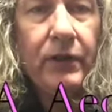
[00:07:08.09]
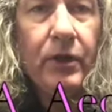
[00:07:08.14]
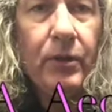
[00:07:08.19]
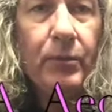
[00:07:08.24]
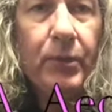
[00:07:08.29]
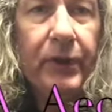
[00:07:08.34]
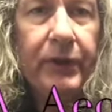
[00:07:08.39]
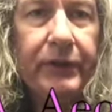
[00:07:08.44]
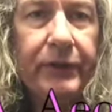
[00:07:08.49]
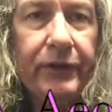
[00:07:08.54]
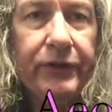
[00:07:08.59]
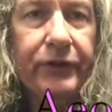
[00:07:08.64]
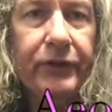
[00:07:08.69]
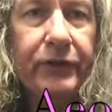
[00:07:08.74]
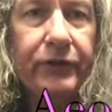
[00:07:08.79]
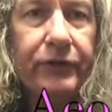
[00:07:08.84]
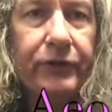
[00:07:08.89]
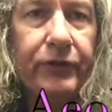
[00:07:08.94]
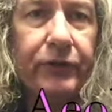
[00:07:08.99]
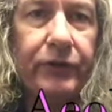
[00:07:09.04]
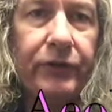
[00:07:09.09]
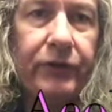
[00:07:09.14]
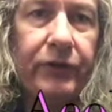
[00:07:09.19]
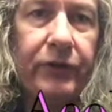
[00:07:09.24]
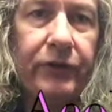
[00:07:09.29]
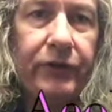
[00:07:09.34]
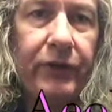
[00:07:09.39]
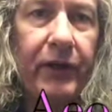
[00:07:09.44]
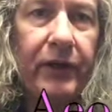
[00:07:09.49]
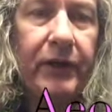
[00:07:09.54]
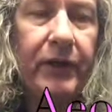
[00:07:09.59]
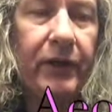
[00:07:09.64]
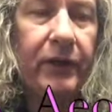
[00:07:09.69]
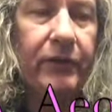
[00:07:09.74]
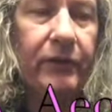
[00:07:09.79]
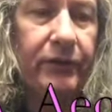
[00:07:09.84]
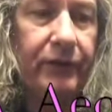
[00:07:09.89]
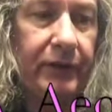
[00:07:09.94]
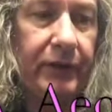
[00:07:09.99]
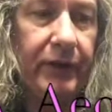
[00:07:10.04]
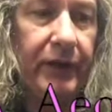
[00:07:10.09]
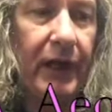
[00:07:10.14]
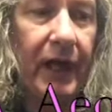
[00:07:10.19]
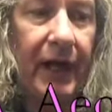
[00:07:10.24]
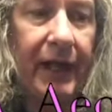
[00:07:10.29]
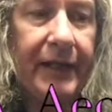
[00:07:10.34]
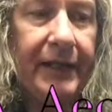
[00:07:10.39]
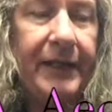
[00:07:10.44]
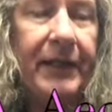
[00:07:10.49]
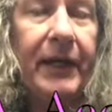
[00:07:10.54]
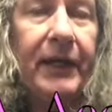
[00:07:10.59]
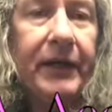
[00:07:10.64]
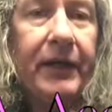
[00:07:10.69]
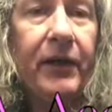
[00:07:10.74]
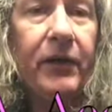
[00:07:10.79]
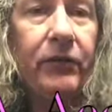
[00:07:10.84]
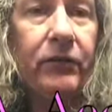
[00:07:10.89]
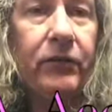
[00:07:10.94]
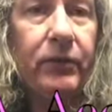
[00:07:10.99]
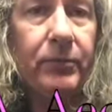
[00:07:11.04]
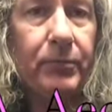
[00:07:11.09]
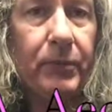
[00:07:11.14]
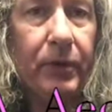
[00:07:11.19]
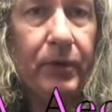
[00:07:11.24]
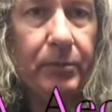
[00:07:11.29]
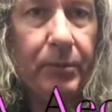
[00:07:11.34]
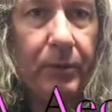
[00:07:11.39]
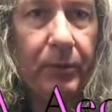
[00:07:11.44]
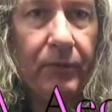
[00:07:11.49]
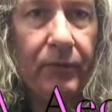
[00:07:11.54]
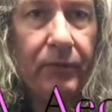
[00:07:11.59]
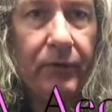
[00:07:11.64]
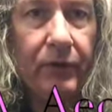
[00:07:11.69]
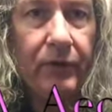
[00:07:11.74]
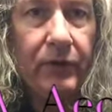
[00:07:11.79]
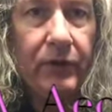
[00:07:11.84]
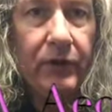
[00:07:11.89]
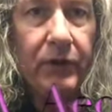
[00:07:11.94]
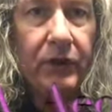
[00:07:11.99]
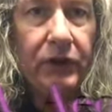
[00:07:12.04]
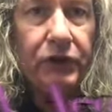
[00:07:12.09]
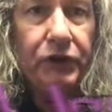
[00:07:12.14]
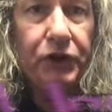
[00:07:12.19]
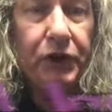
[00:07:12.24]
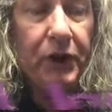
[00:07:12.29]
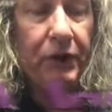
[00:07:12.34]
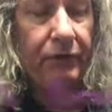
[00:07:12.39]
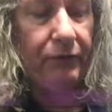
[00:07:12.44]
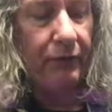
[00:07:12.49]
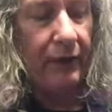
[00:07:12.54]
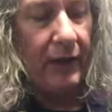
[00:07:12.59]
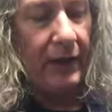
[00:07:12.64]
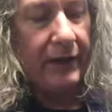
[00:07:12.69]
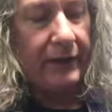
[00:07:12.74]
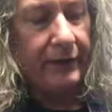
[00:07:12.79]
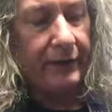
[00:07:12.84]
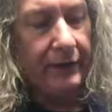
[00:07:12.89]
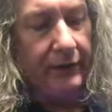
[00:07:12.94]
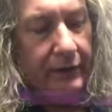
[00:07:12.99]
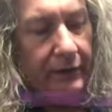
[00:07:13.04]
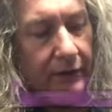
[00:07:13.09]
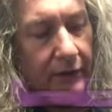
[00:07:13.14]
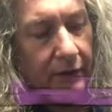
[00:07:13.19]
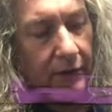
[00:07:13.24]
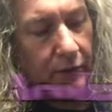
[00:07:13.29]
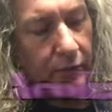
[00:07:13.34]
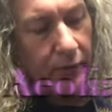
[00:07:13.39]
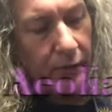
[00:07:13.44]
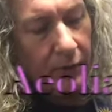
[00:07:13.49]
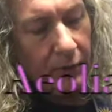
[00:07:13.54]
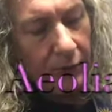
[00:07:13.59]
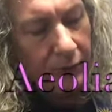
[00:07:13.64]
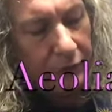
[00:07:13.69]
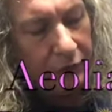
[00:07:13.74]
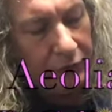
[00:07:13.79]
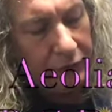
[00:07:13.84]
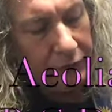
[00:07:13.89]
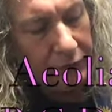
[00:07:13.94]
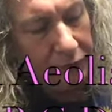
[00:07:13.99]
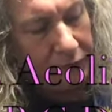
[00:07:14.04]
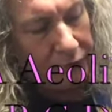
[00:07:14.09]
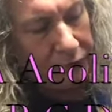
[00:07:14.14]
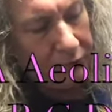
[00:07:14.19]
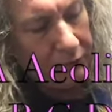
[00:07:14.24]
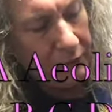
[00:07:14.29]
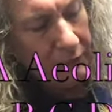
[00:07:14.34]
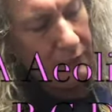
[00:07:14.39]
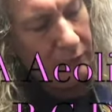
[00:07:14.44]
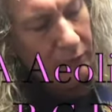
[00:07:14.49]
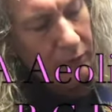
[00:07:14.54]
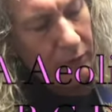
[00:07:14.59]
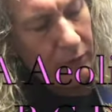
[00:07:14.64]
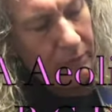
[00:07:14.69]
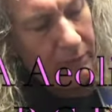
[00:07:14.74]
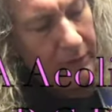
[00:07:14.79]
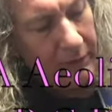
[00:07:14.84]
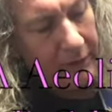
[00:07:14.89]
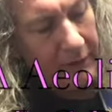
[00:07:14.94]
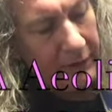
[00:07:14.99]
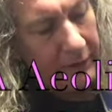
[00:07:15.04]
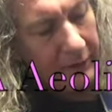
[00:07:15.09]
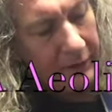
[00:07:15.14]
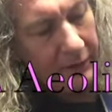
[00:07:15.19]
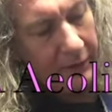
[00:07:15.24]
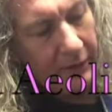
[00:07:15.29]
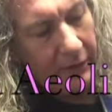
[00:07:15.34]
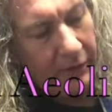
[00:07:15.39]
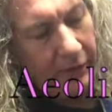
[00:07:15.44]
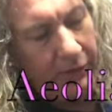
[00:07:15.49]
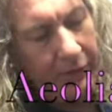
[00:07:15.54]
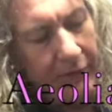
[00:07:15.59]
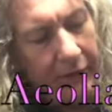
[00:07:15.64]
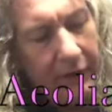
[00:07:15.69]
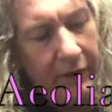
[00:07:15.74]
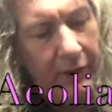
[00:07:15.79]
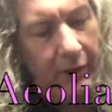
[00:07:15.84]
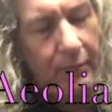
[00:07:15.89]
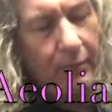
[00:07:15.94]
but in this instance it's the A Aeolian mode but with a G flat in it. Well, normally the